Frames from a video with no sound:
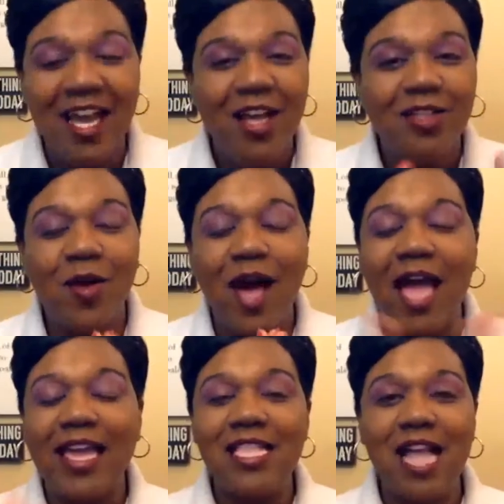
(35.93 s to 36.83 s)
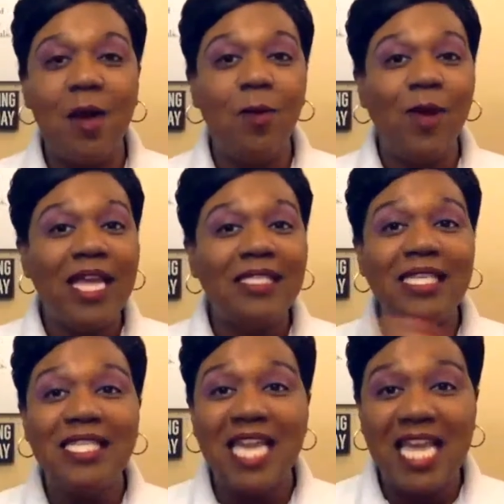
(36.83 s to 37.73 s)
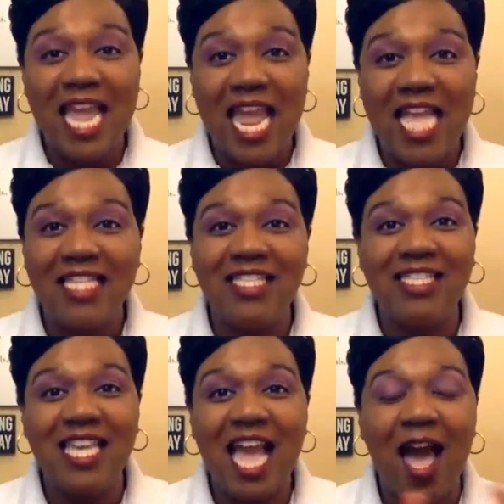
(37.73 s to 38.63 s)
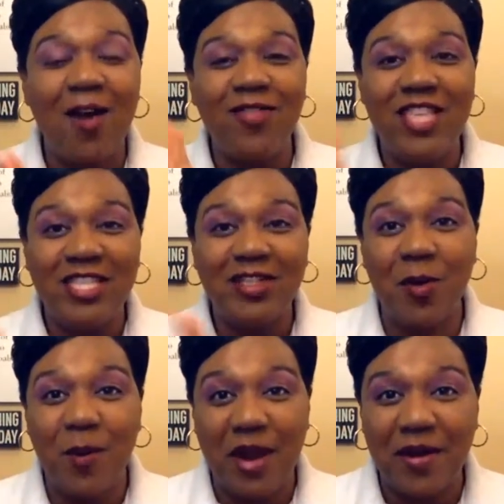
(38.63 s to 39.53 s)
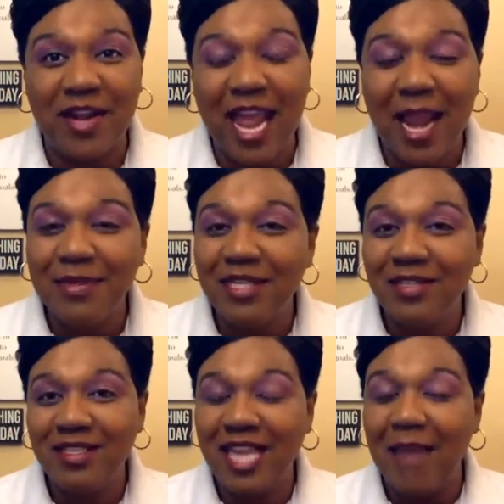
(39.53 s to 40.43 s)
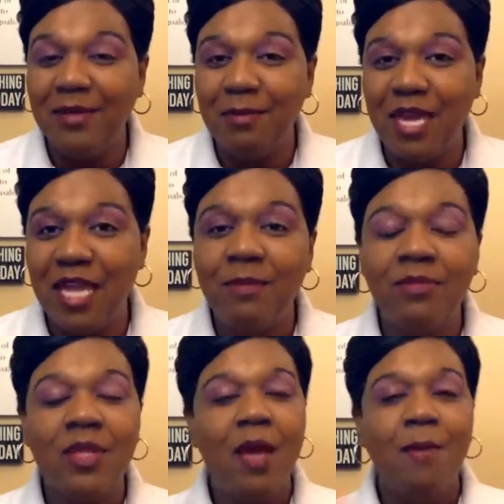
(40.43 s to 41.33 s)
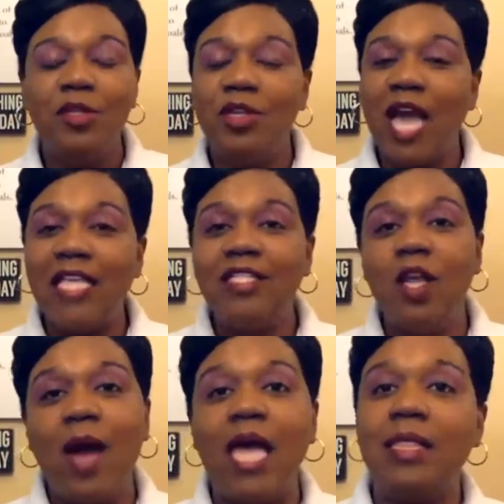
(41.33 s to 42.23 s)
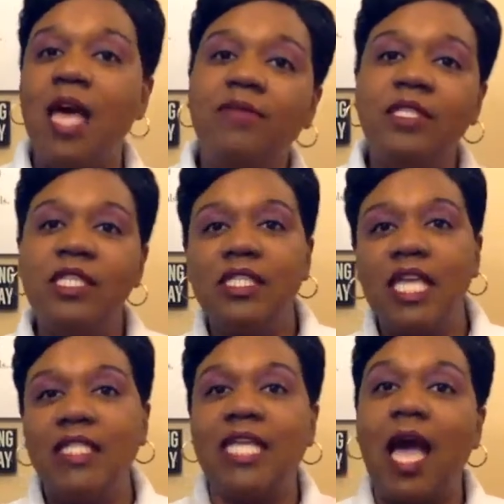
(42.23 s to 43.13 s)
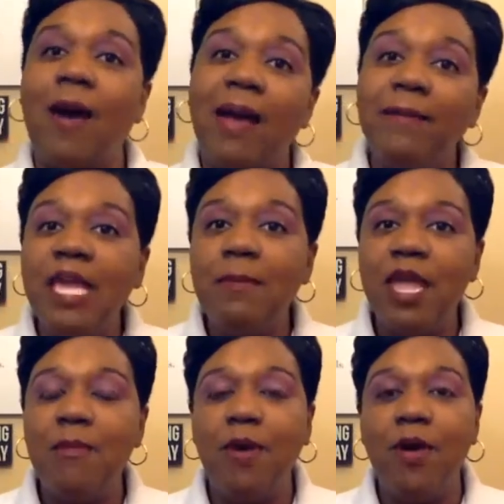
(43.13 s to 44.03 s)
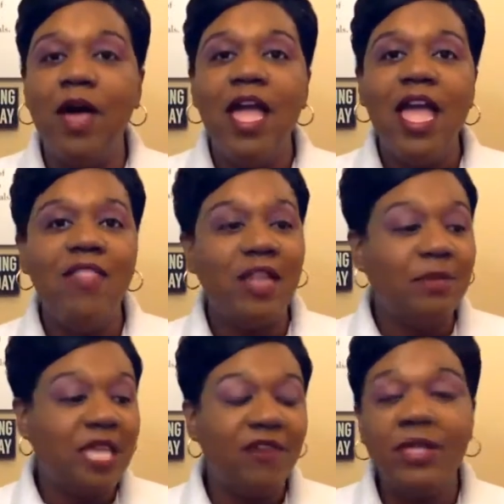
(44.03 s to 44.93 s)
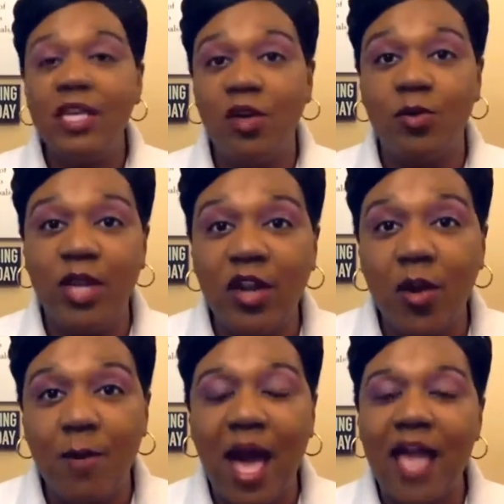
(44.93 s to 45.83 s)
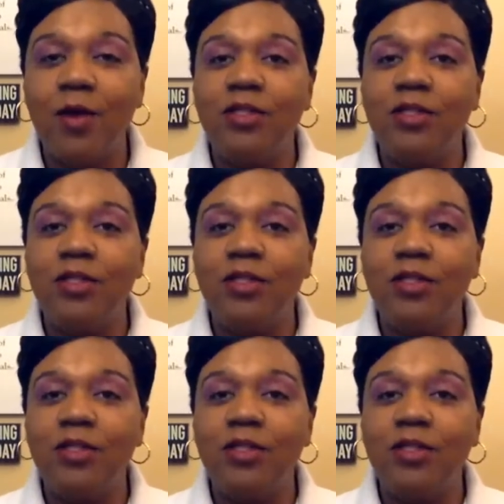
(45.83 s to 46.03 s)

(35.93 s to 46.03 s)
So I cannot wait to dig in to see how this career came to came to be. But you guys know I love to discuss how I meet people, and then I'm definitely going to read her bio.